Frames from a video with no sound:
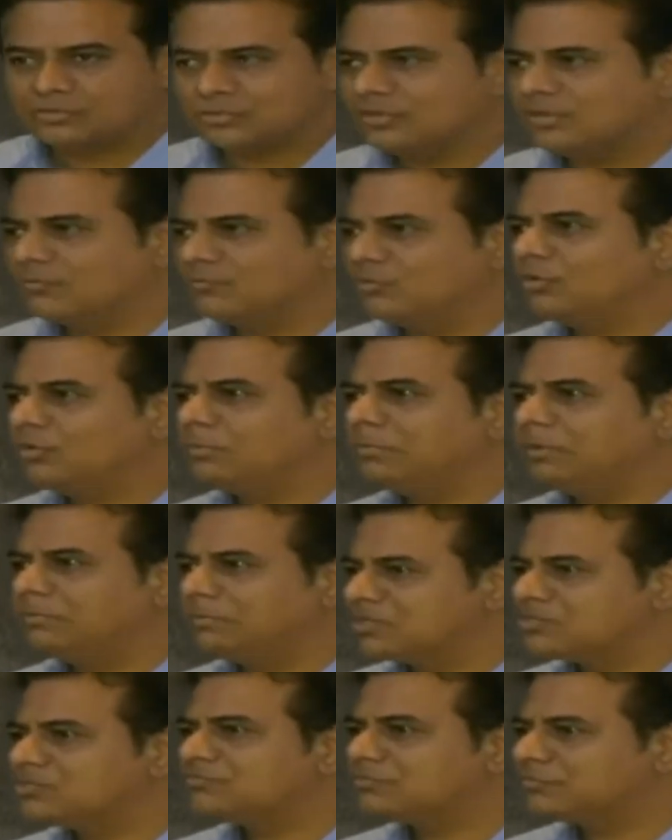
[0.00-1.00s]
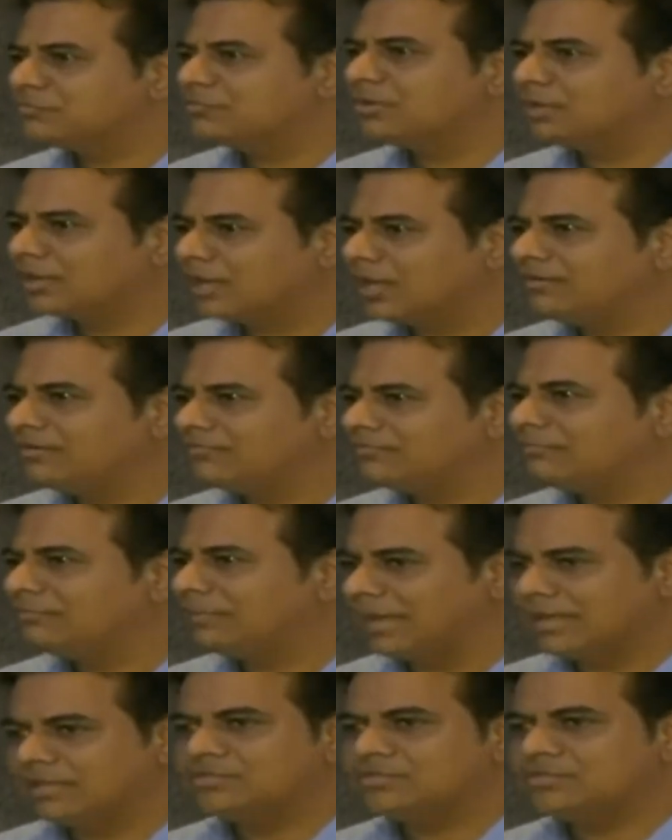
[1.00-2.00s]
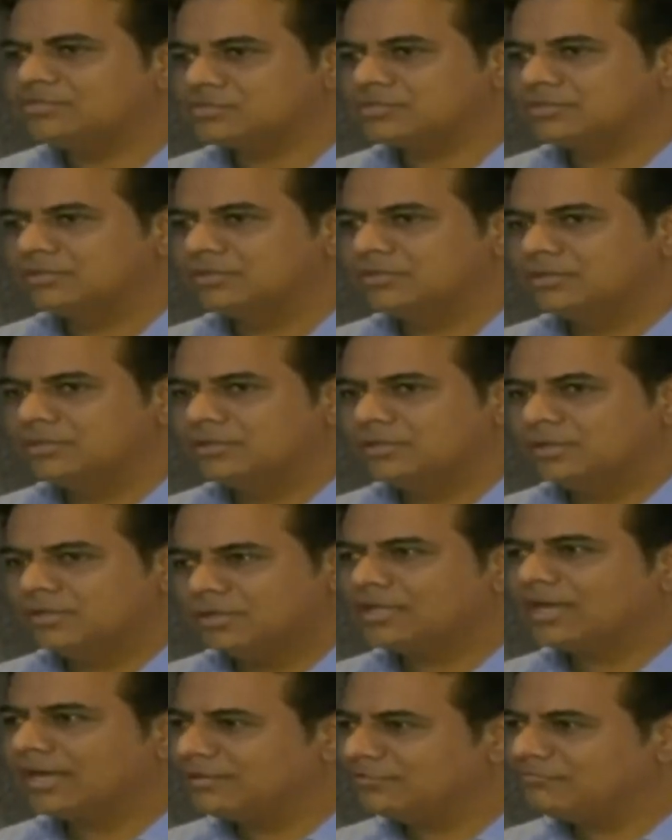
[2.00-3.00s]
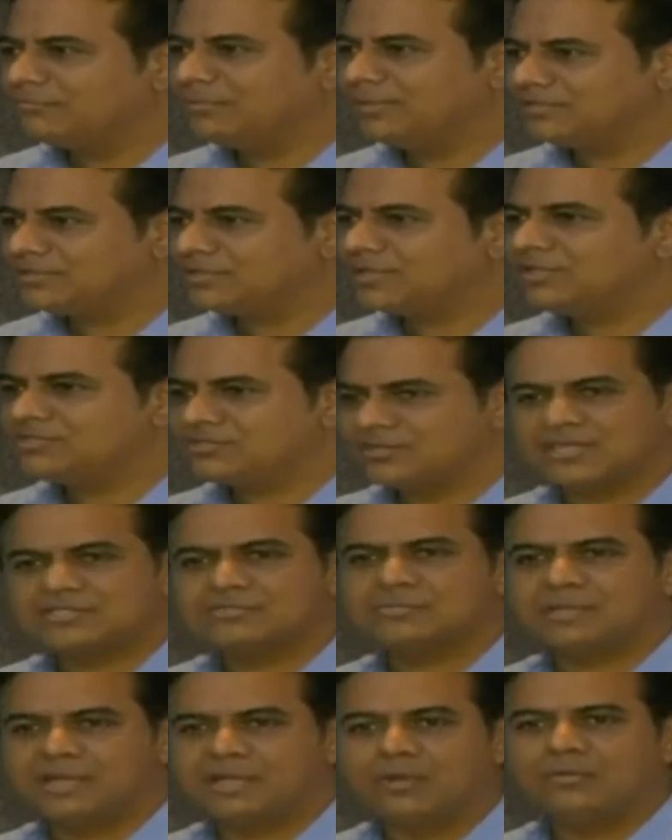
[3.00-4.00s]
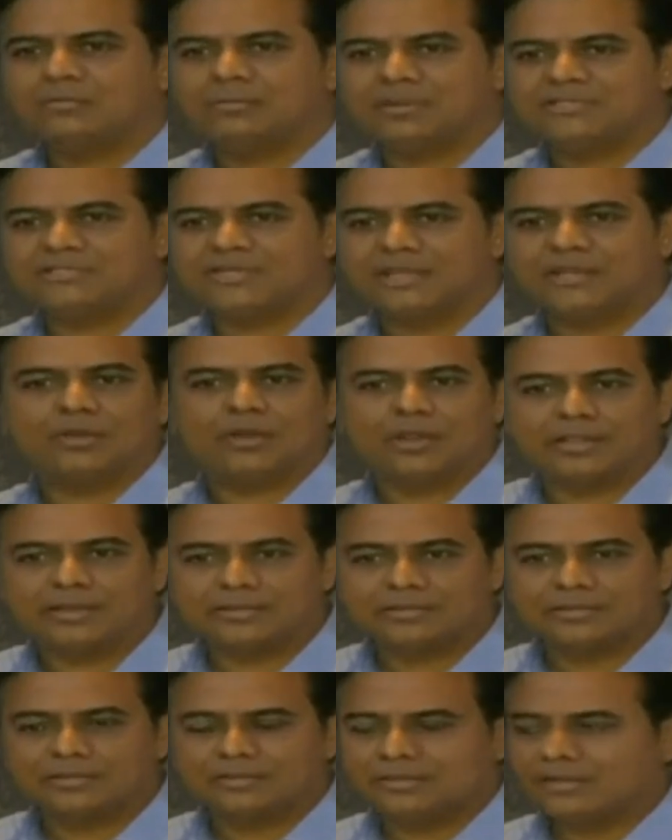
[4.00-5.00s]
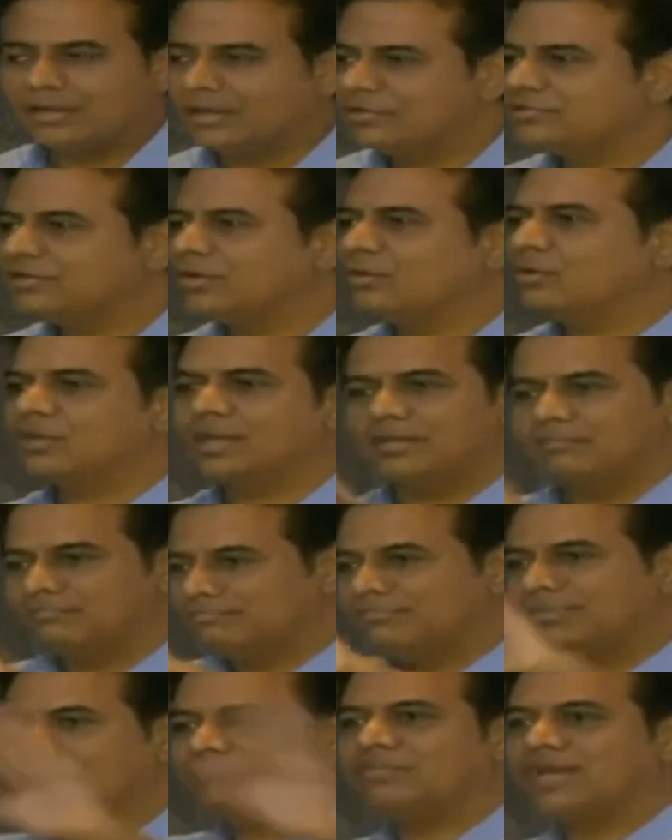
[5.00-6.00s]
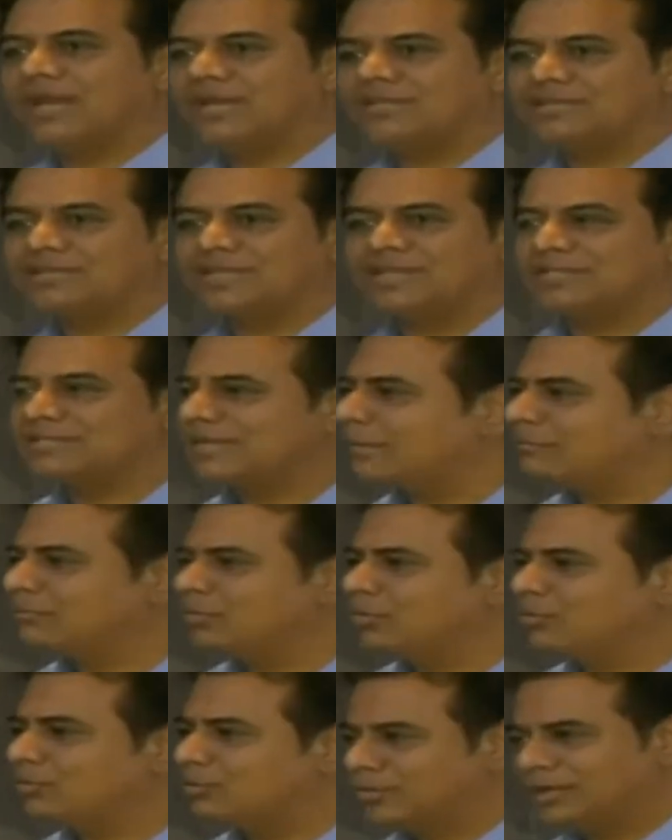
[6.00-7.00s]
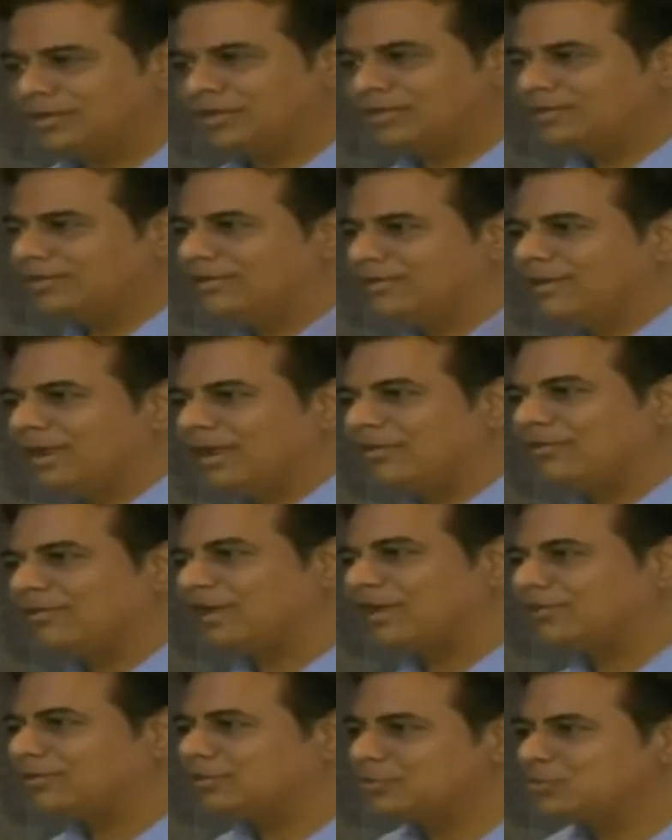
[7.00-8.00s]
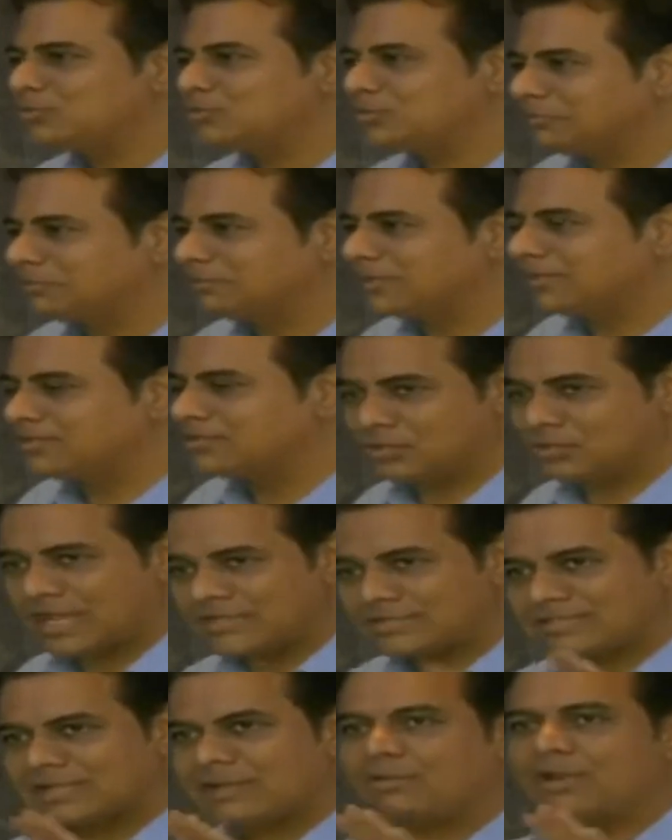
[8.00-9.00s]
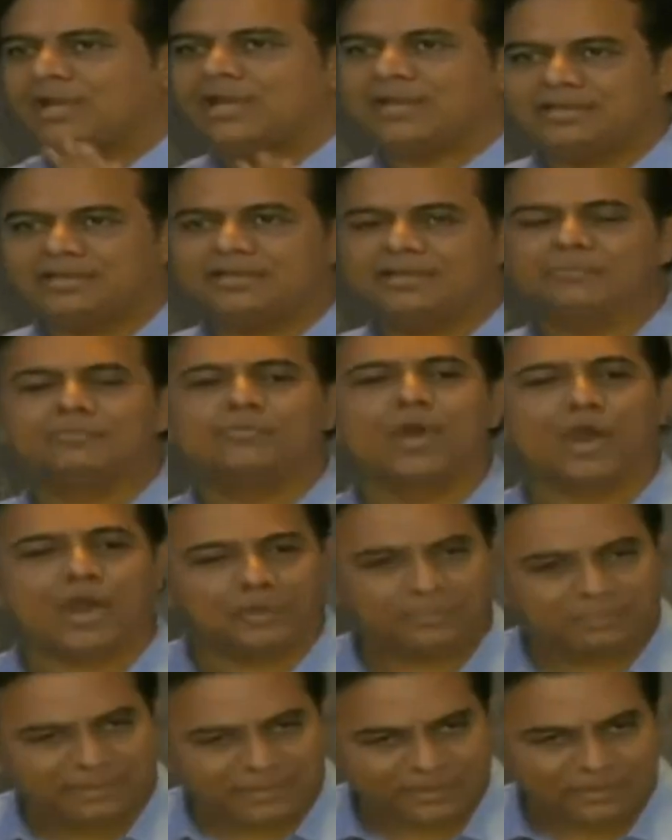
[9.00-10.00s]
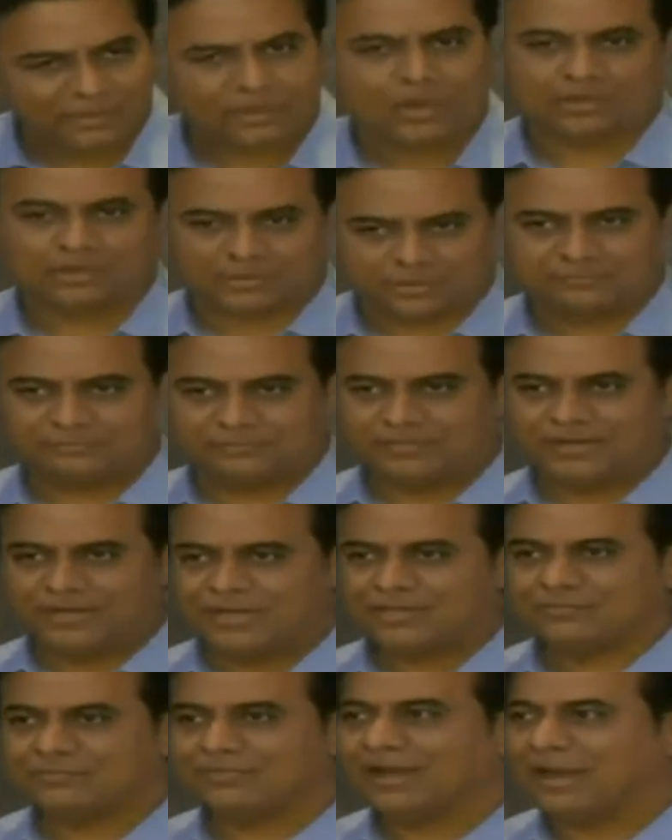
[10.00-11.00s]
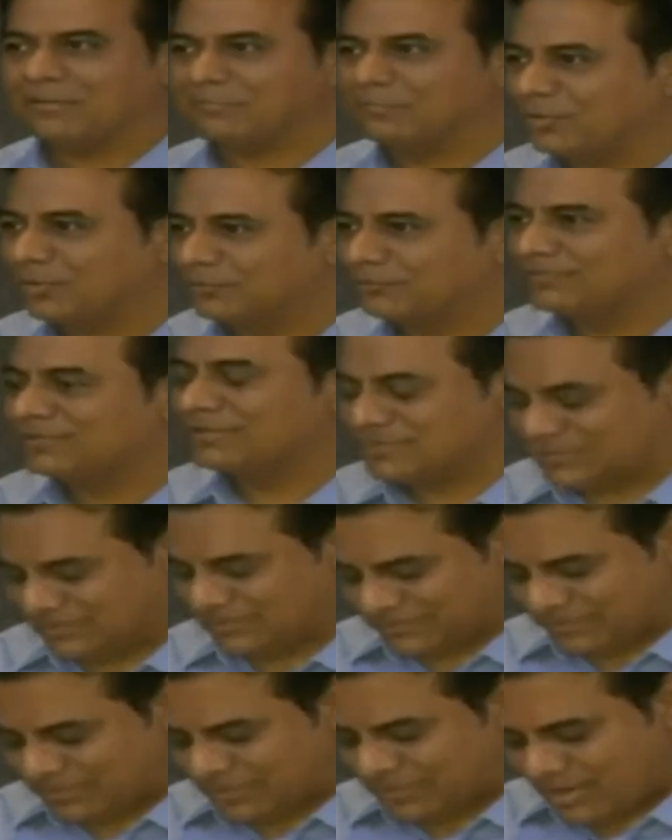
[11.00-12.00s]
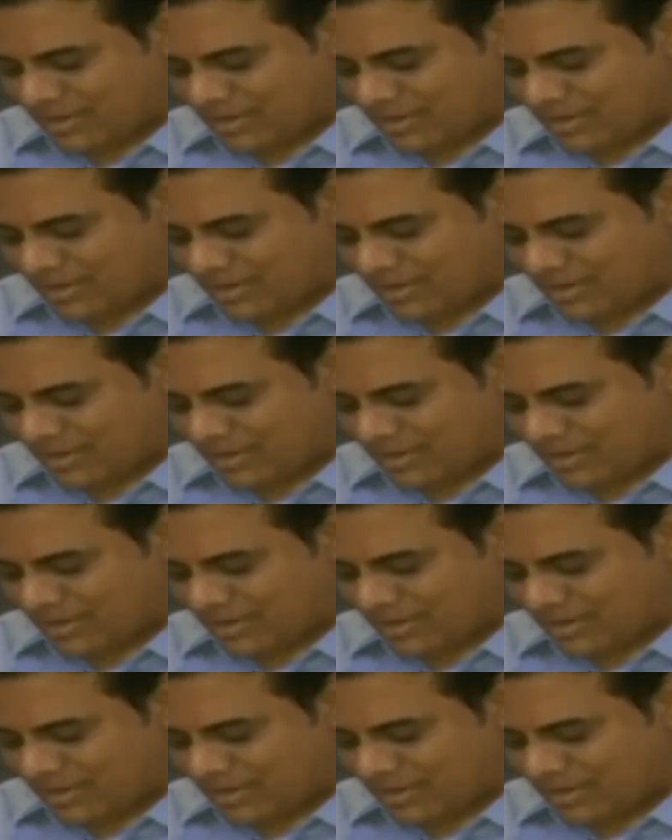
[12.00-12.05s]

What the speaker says: So there won't be much of a work-life balance. He kind of basically stressed me out by saying all that. I said, okay, if that is the case, I'm not doing it. I'd rather do something else. So that's how I ended up not being a doctor, is where I'm going with this.